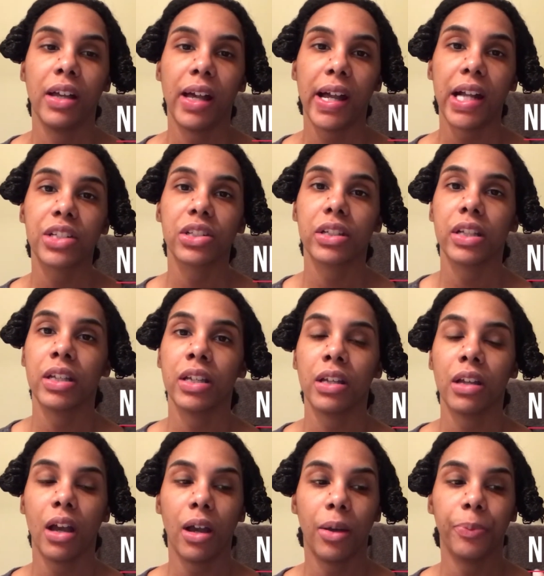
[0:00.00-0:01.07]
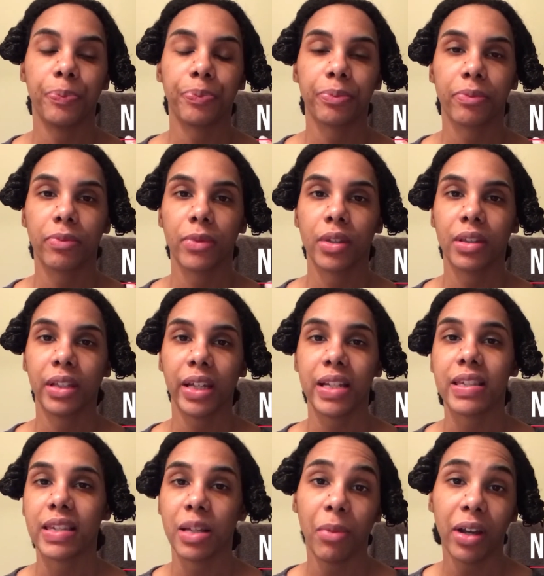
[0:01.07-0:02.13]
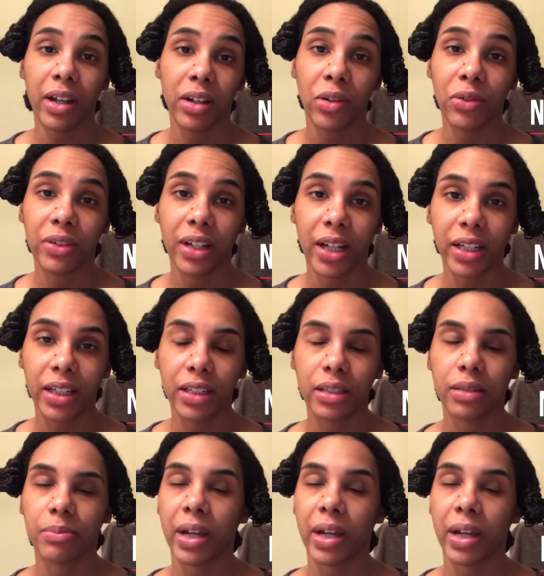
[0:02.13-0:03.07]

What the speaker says: Actually, let it sit in my hair overnight.